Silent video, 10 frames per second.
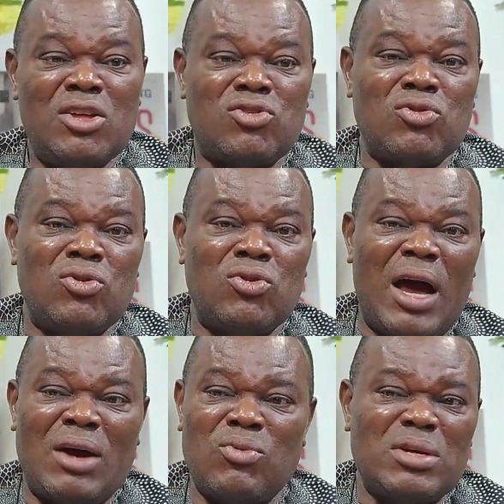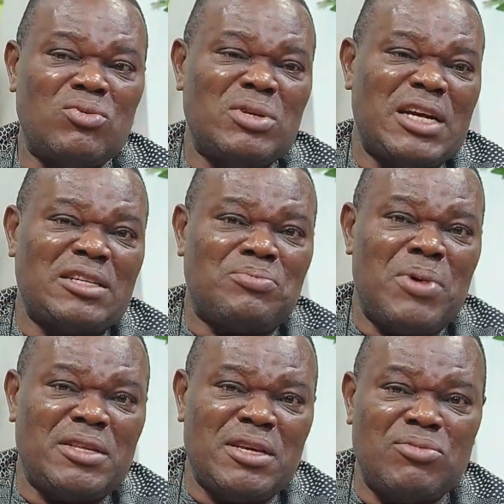which has
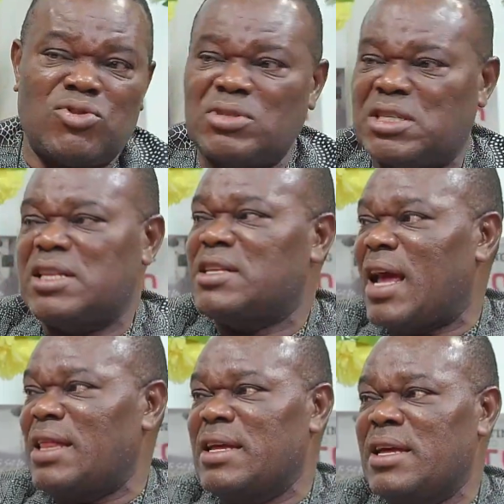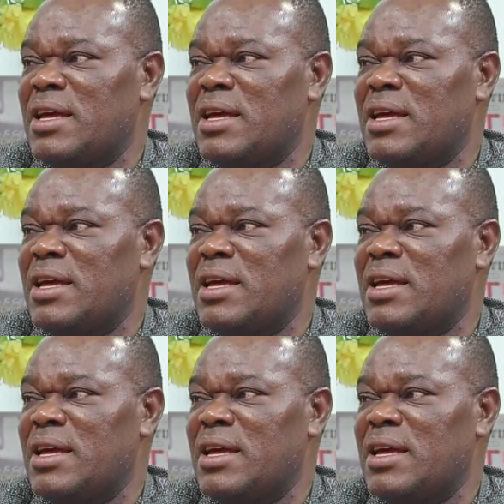made him to dilly-dally